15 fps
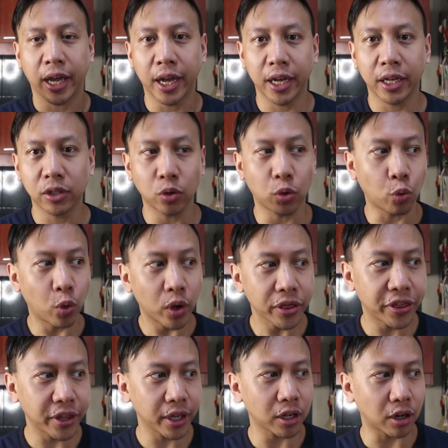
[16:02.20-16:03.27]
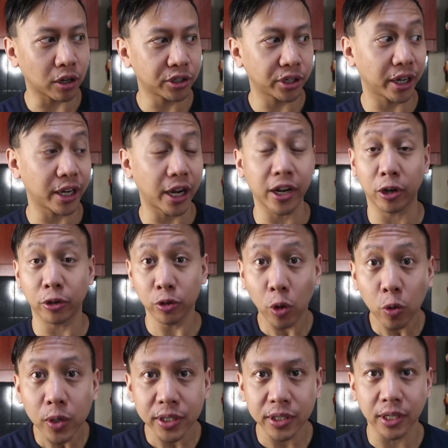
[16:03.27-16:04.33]
And one thing RJ and I are
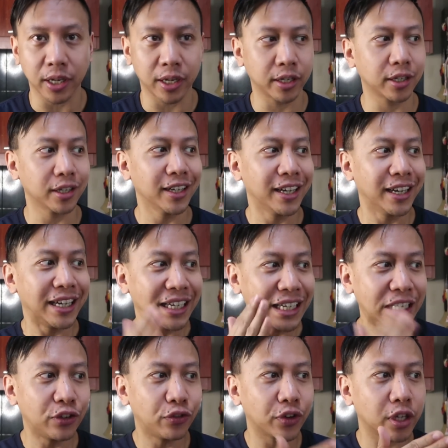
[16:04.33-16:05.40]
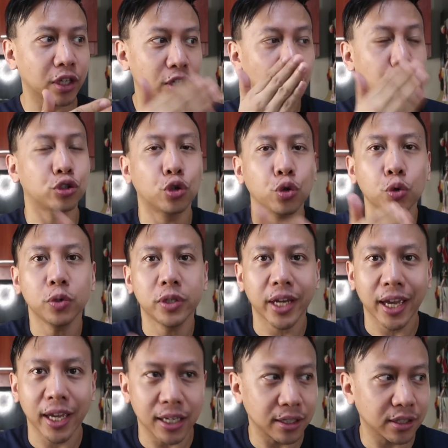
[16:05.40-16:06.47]
noticing, even two
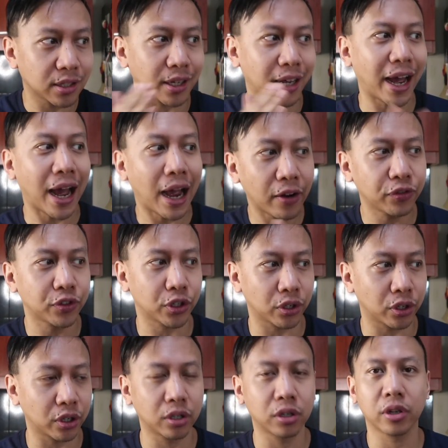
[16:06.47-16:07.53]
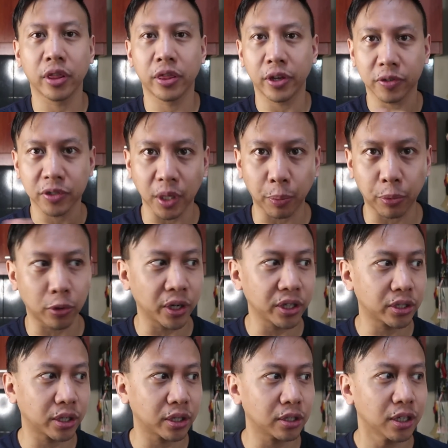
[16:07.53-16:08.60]
days after their
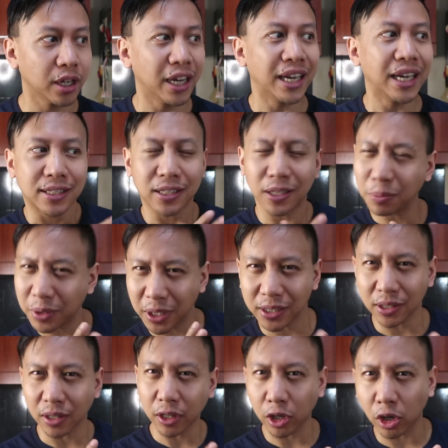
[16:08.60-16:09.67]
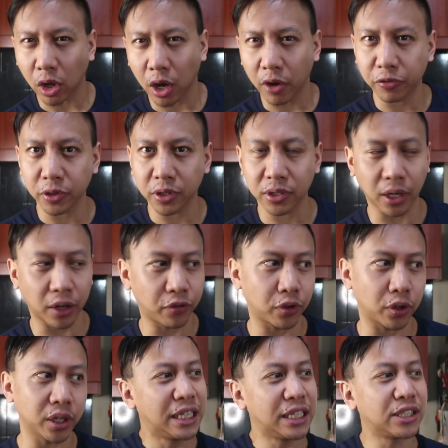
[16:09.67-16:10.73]
separation, something's a little off with
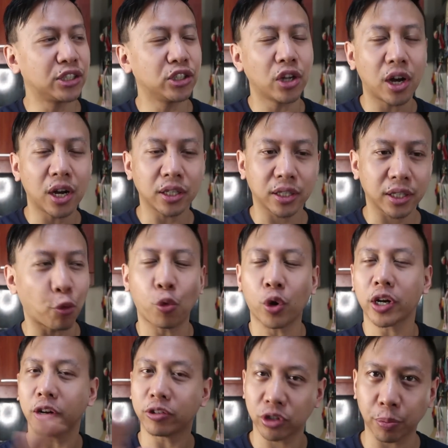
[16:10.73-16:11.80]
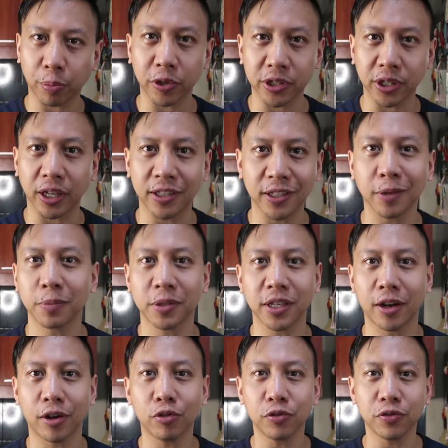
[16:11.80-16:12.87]
Cypher. He's not 100%
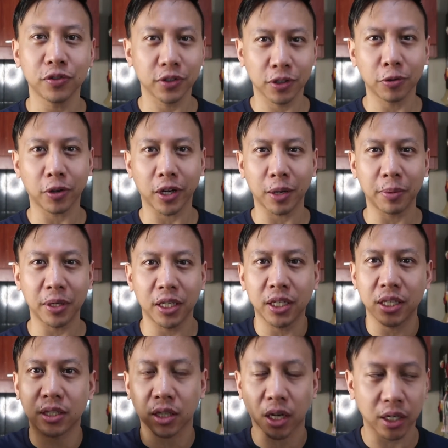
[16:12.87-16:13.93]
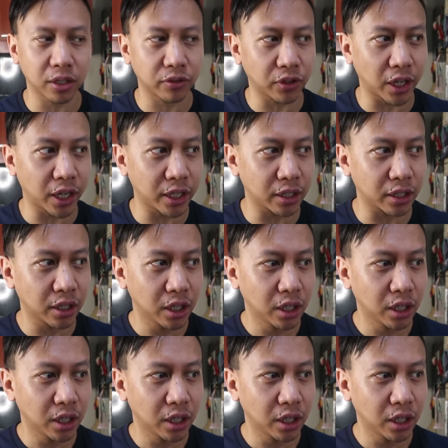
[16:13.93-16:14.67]
himself, you know what I mean? He's kind of like